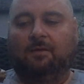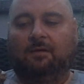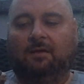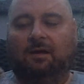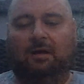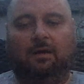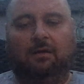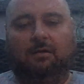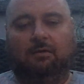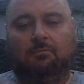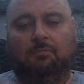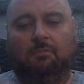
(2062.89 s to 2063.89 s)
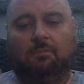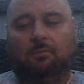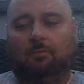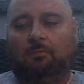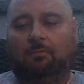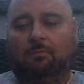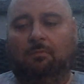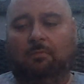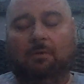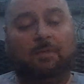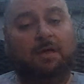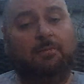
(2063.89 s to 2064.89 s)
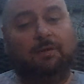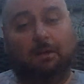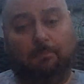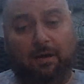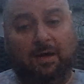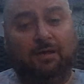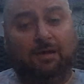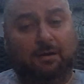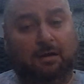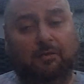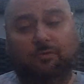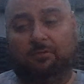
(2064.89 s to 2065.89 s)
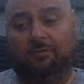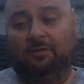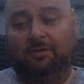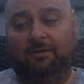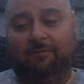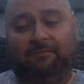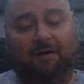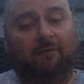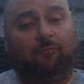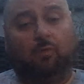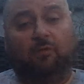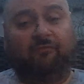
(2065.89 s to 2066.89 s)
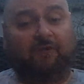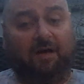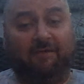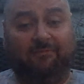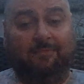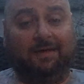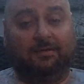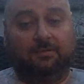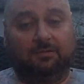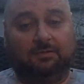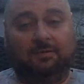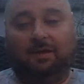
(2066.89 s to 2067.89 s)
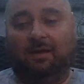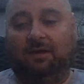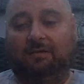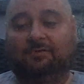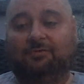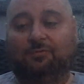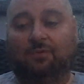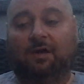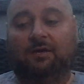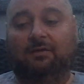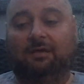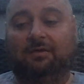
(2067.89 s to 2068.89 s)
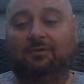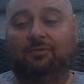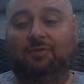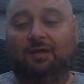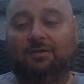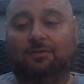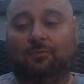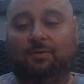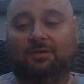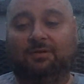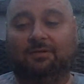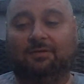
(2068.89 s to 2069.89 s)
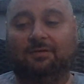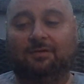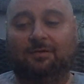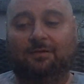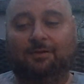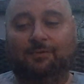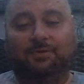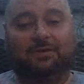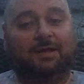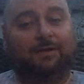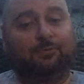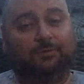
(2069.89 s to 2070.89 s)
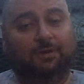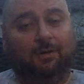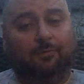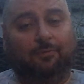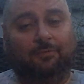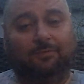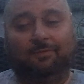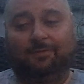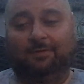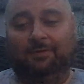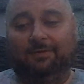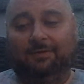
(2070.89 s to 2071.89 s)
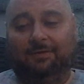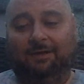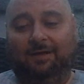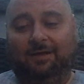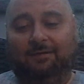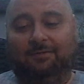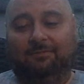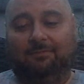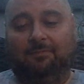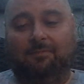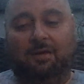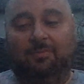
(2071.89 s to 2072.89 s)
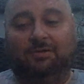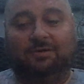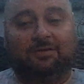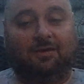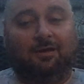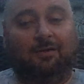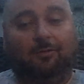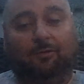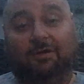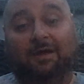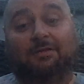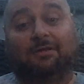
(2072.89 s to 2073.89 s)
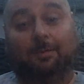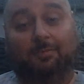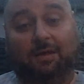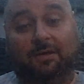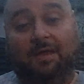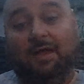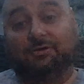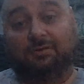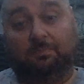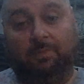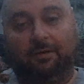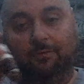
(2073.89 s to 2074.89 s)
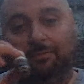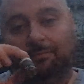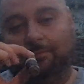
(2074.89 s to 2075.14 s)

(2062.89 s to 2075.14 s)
But maybe I'm buying another 515 Madison and trying it together with an Edward. And maybe this time or next time, then the ash is better.